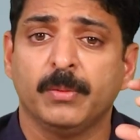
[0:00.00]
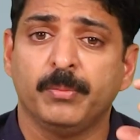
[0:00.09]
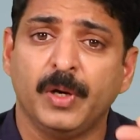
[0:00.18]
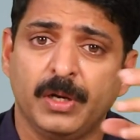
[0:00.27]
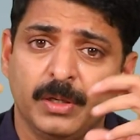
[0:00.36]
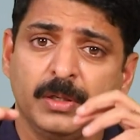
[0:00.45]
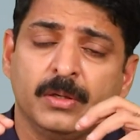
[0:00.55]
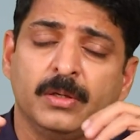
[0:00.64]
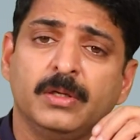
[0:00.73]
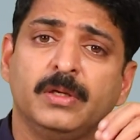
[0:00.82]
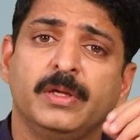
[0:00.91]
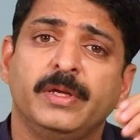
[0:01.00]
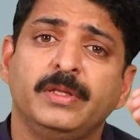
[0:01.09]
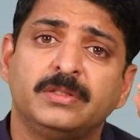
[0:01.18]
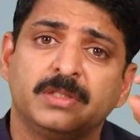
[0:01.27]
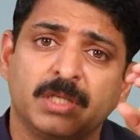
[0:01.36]
But
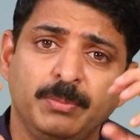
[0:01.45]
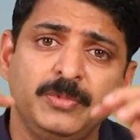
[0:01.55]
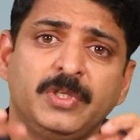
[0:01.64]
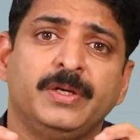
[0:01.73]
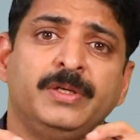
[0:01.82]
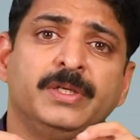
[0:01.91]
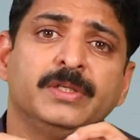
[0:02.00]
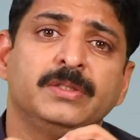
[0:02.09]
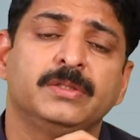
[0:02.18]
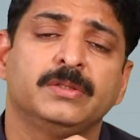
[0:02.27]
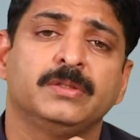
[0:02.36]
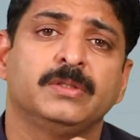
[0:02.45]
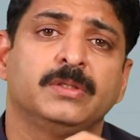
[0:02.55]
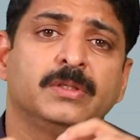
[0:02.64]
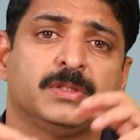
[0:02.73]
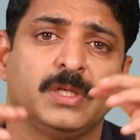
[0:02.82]
in some centers
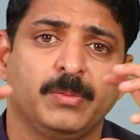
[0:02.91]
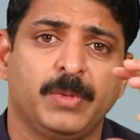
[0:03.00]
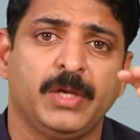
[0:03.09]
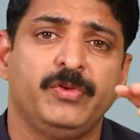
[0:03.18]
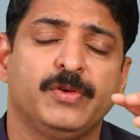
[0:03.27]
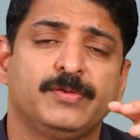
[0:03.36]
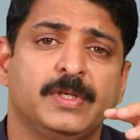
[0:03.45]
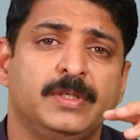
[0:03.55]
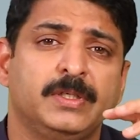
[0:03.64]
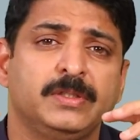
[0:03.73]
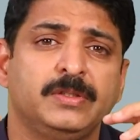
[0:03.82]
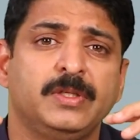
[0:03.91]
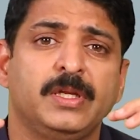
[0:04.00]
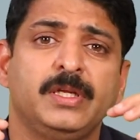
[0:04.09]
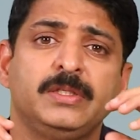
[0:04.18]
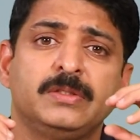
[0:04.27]
some IVF centers
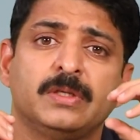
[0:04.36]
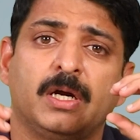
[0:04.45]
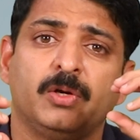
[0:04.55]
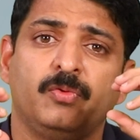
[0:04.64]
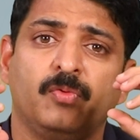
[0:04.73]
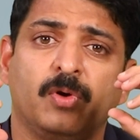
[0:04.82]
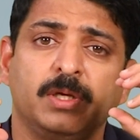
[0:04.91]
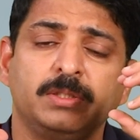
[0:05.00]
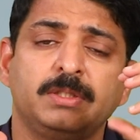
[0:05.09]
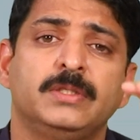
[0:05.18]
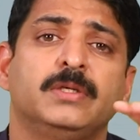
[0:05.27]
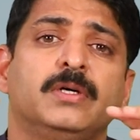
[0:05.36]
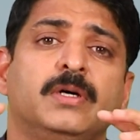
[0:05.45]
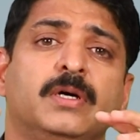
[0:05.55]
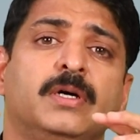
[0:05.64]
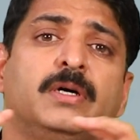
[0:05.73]
there is advanced
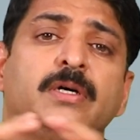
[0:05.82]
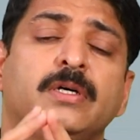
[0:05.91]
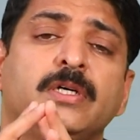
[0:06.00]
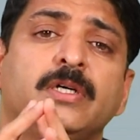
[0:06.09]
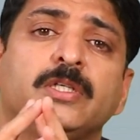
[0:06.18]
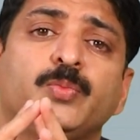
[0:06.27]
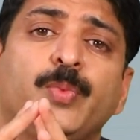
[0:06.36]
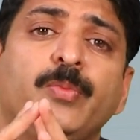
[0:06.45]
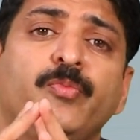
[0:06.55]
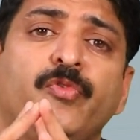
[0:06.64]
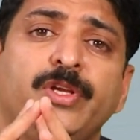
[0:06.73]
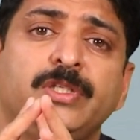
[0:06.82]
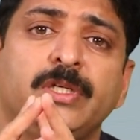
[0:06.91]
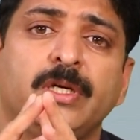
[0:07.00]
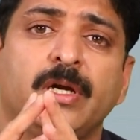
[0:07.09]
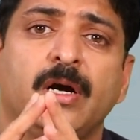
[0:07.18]
uh, sperm
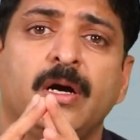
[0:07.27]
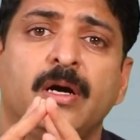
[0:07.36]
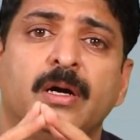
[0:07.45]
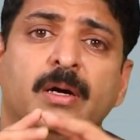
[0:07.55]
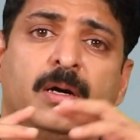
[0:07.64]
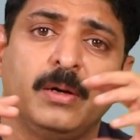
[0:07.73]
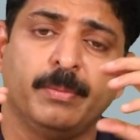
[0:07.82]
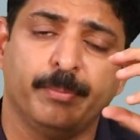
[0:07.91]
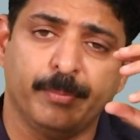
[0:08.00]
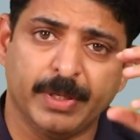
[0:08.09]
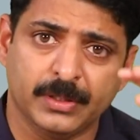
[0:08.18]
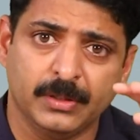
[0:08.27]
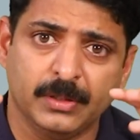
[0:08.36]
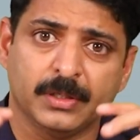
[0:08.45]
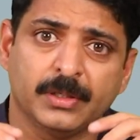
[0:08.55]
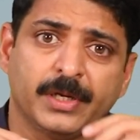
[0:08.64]
freezing uh,
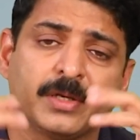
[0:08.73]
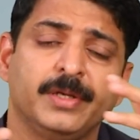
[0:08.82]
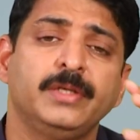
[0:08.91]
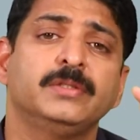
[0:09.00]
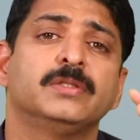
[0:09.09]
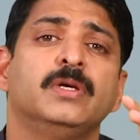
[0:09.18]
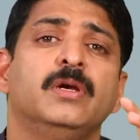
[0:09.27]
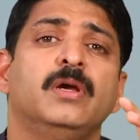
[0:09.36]
method or uh, techniques